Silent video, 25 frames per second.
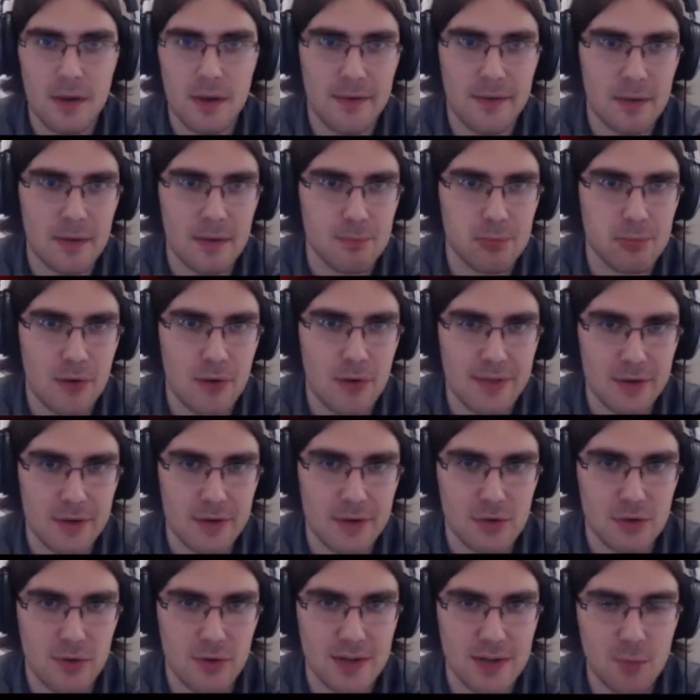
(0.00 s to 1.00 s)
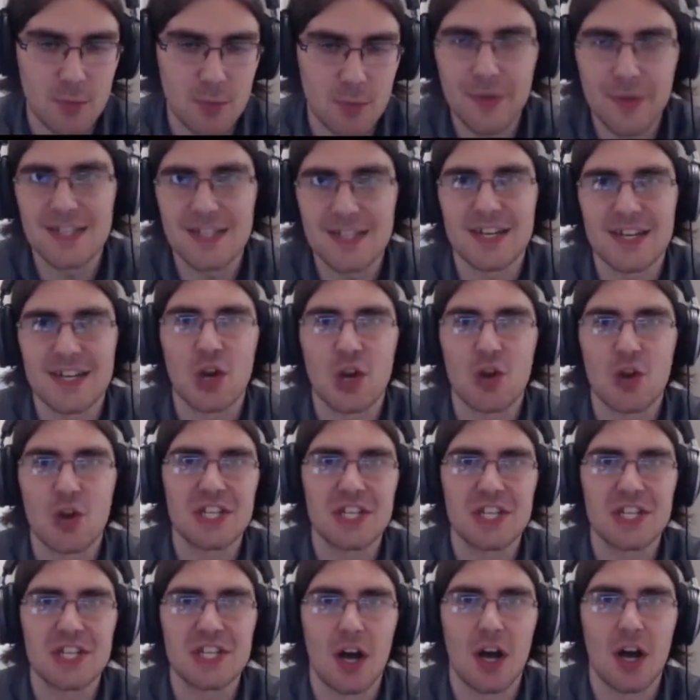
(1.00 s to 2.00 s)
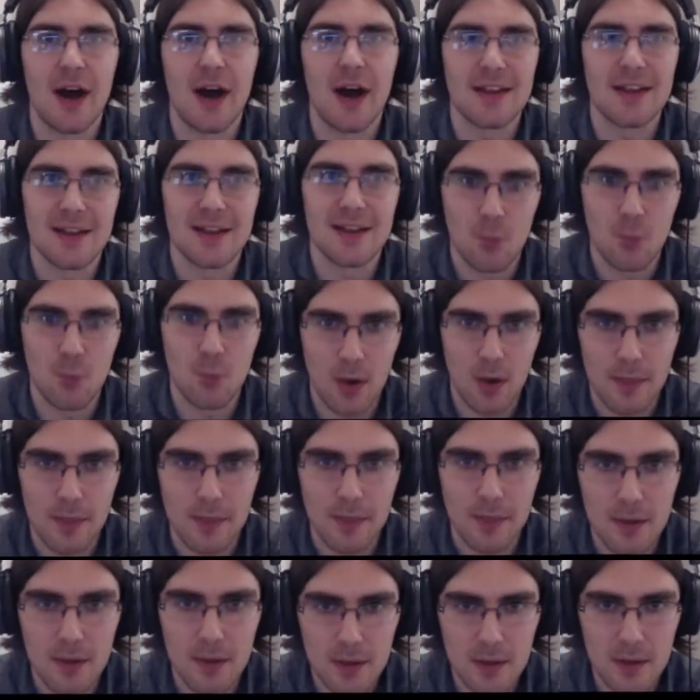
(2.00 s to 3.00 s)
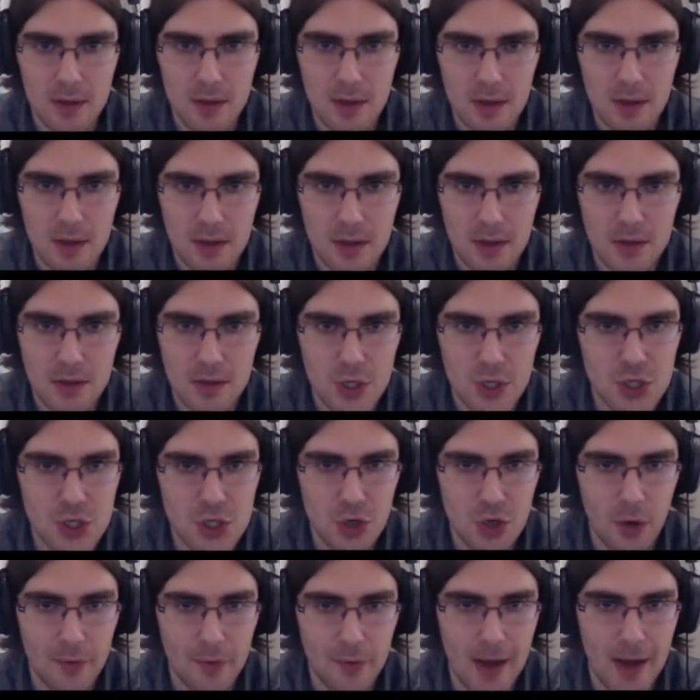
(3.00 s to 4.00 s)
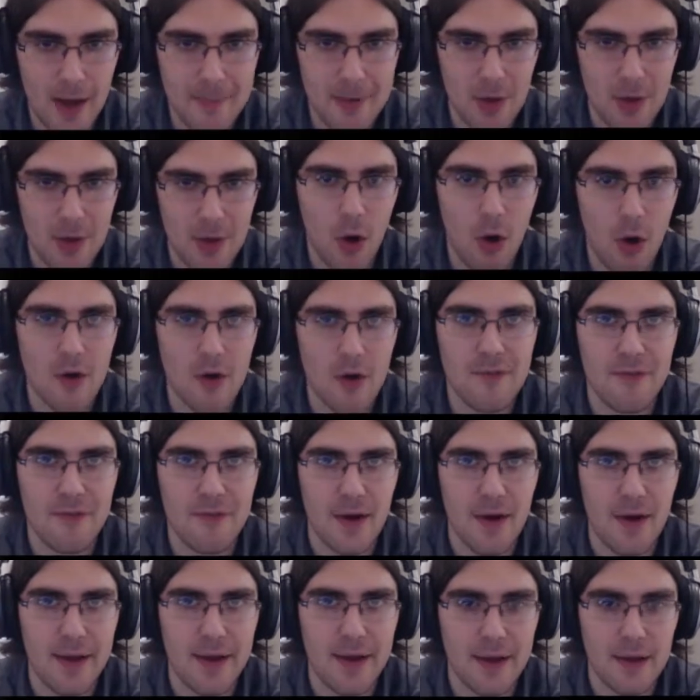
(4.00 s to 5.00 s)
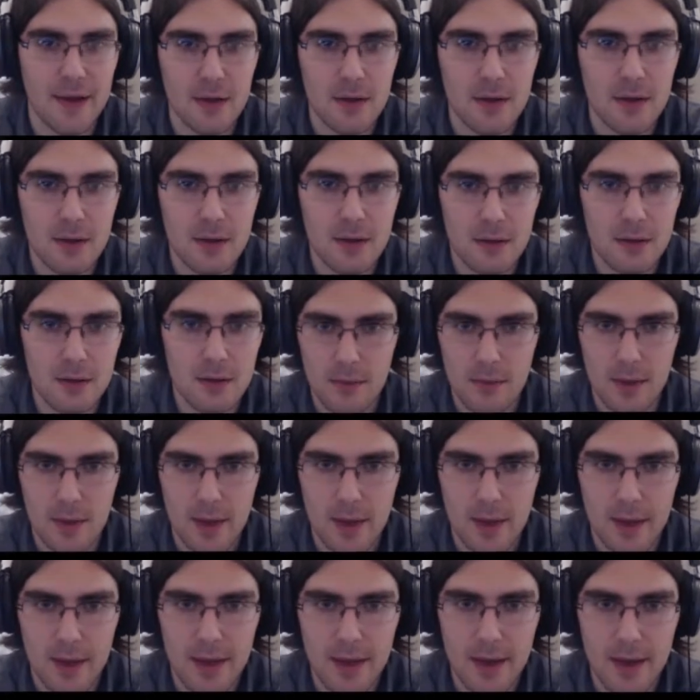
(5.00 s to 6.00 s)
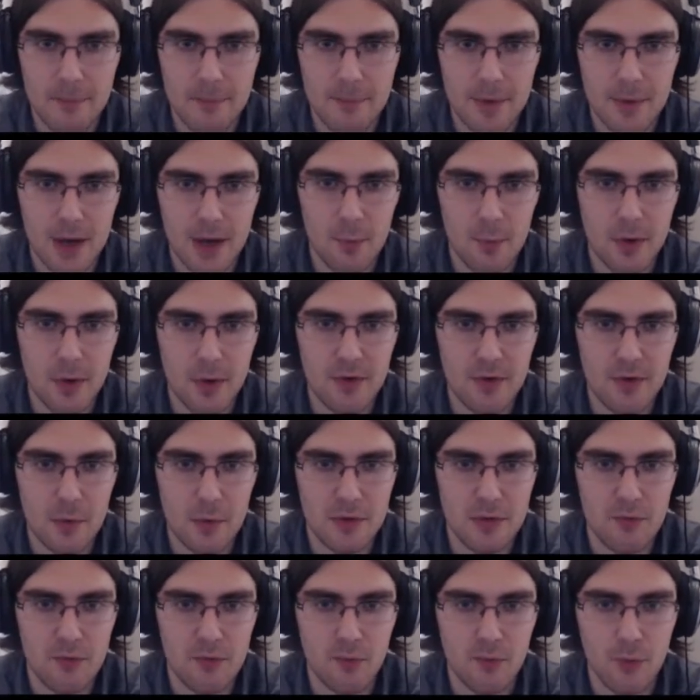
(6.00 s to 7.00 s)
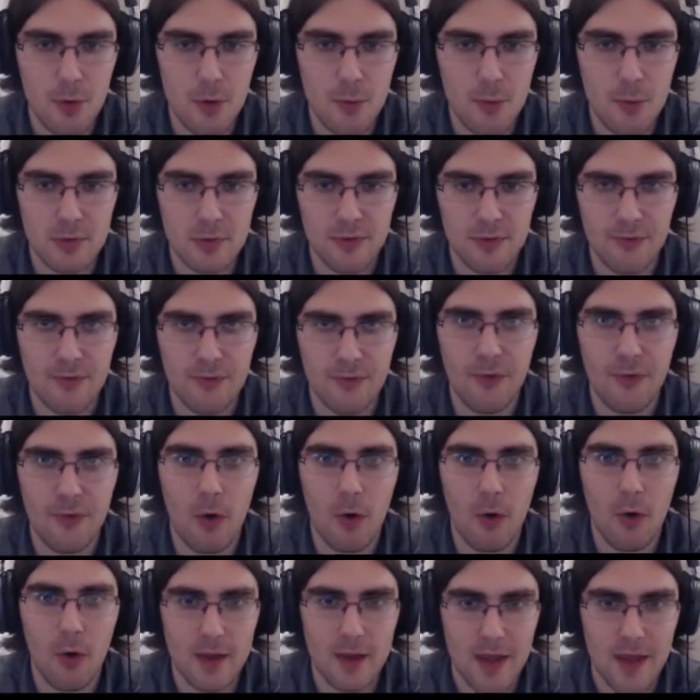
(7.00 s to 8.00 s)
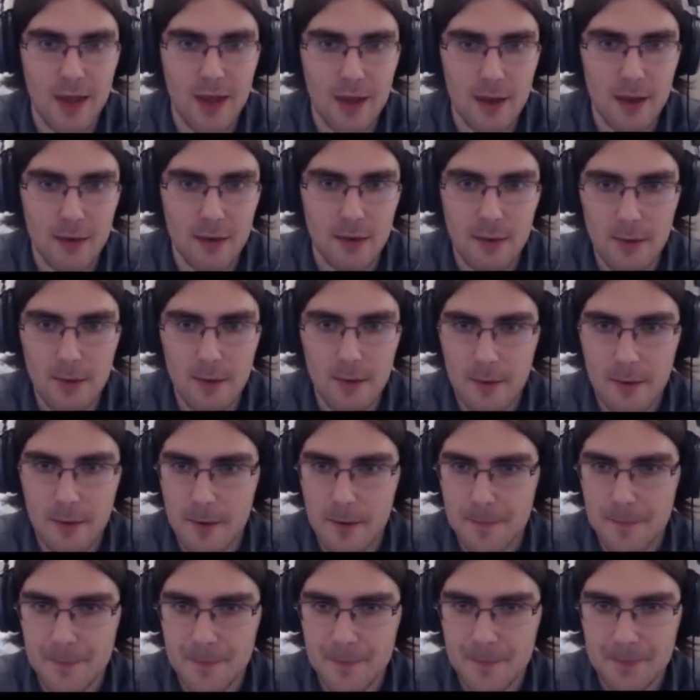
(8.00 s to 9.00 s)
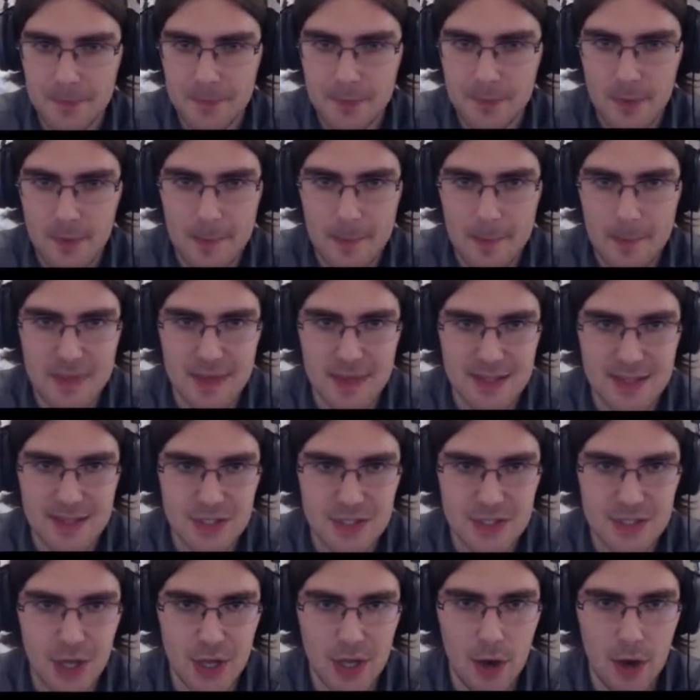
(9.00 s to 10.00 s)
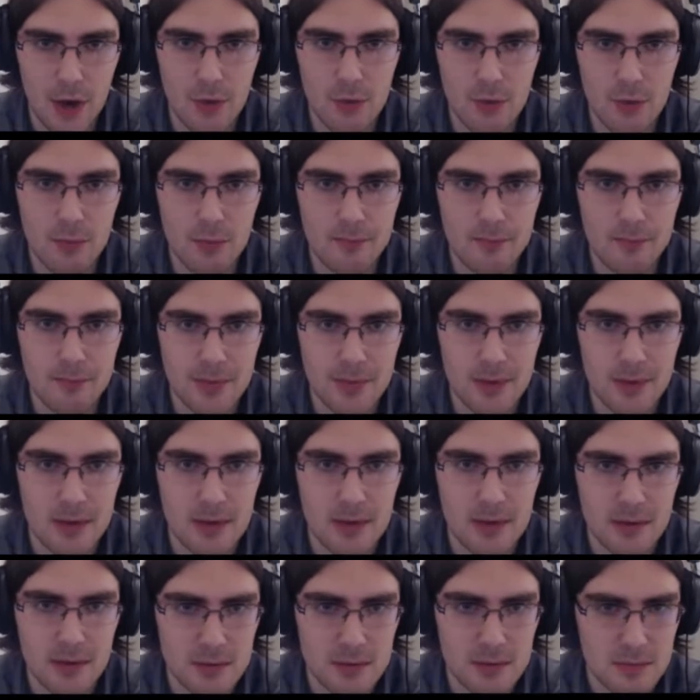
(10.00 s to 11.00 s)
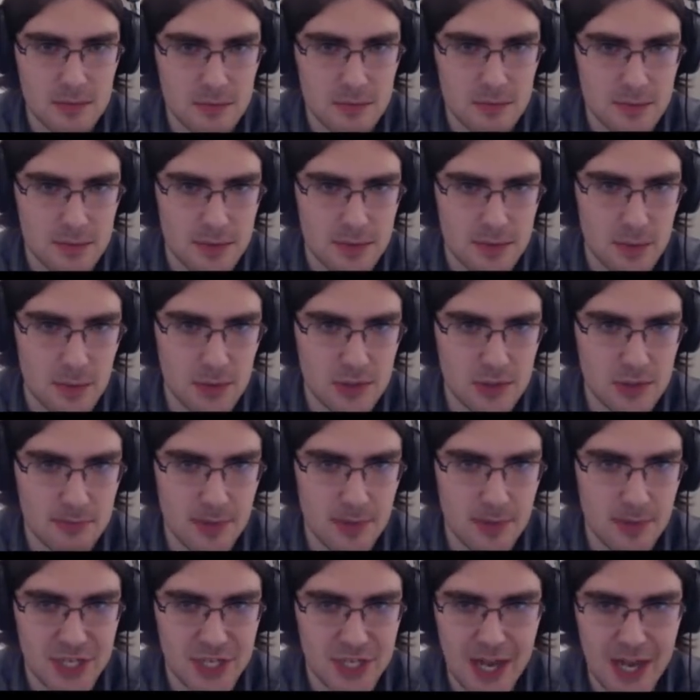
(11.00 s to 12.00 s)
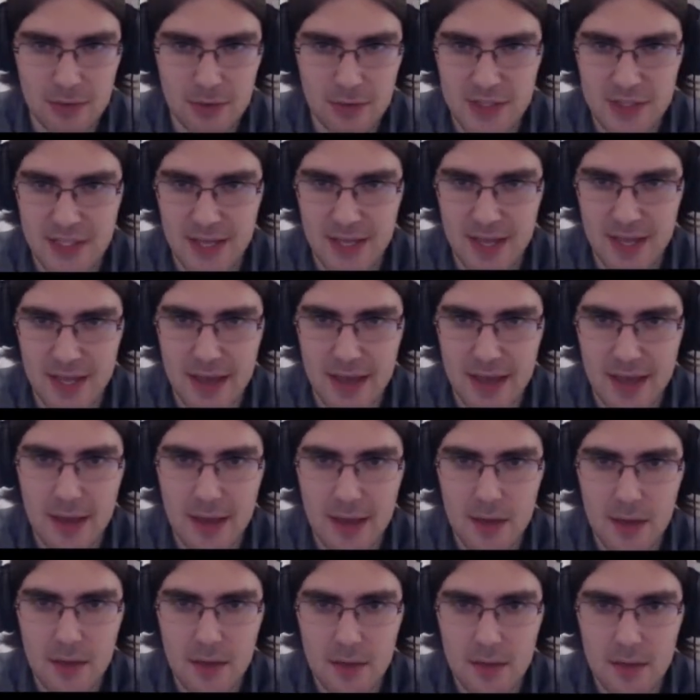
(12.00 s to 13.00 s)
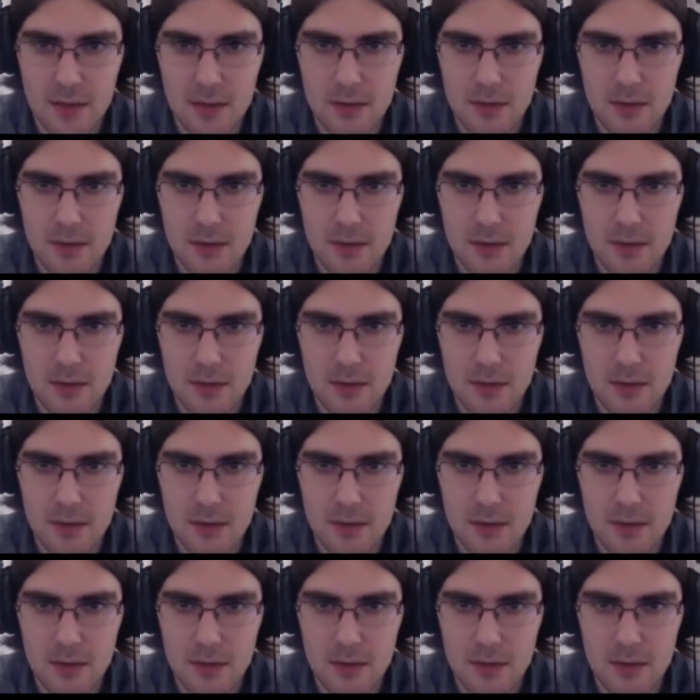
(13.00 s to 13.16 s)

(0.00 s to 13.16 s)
If I break those crates. What if there's like a creature hiding in one? God, that'd be horrifying. Okay, I'm kind of wondering what this room was for again. I mean, there's a note, but there wasn't much else in here.